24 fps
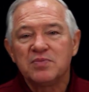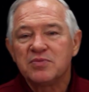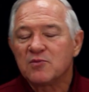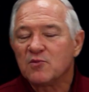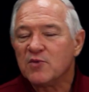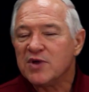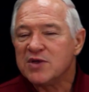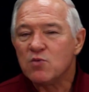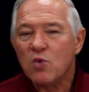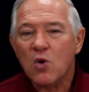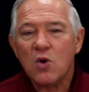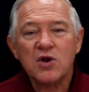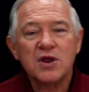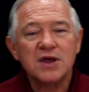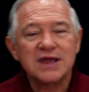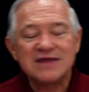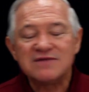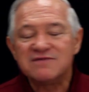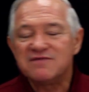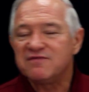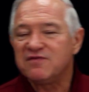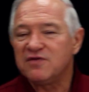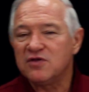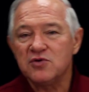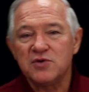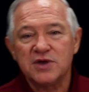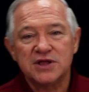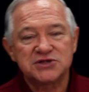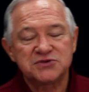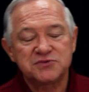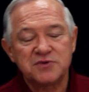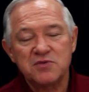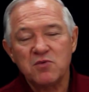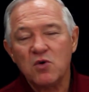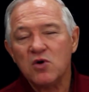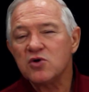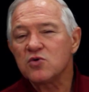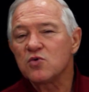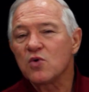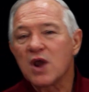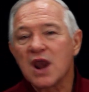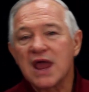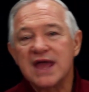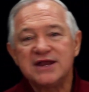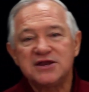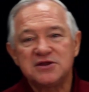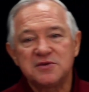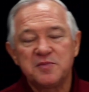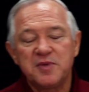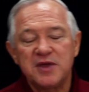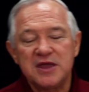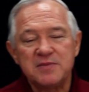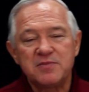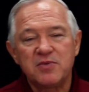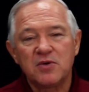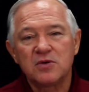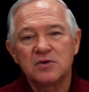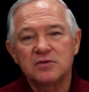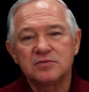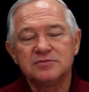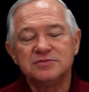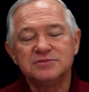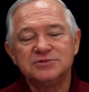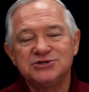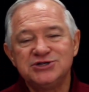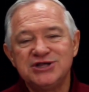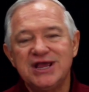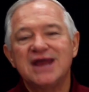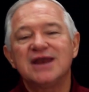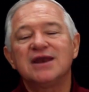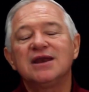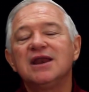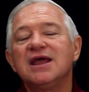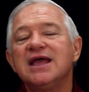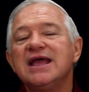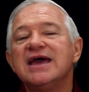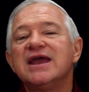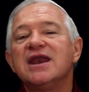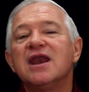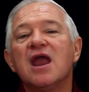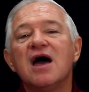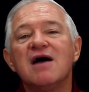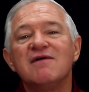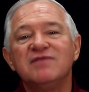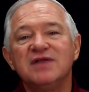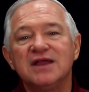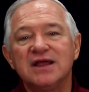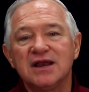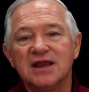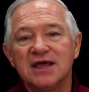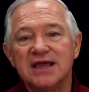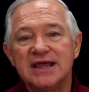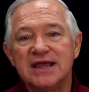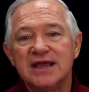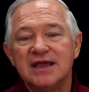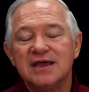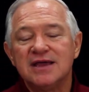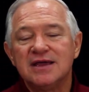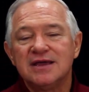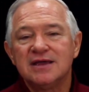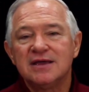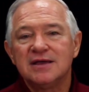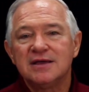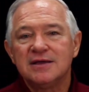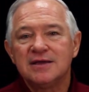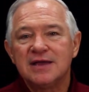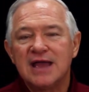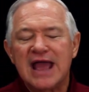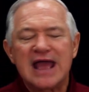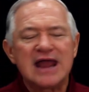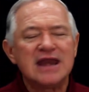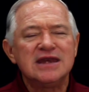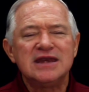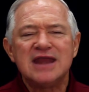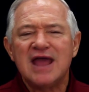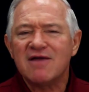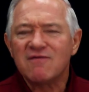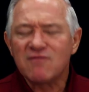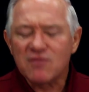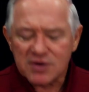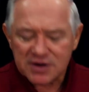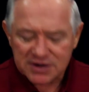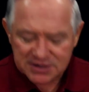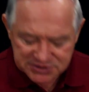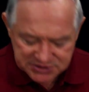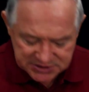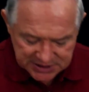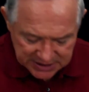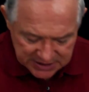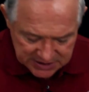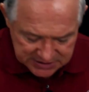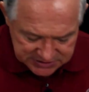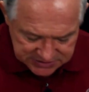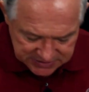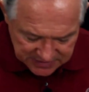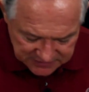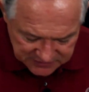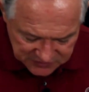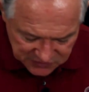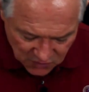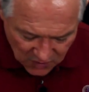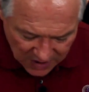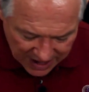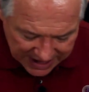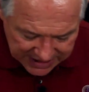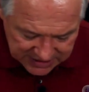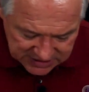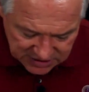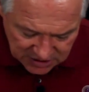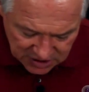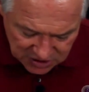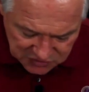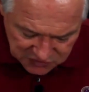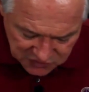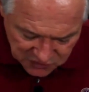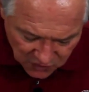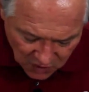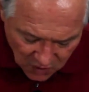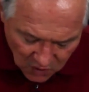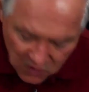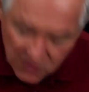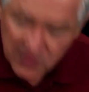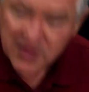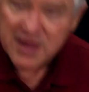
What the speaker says: We want to influence. We want to relate to people gently and lovingly, and never in a sense of trying to control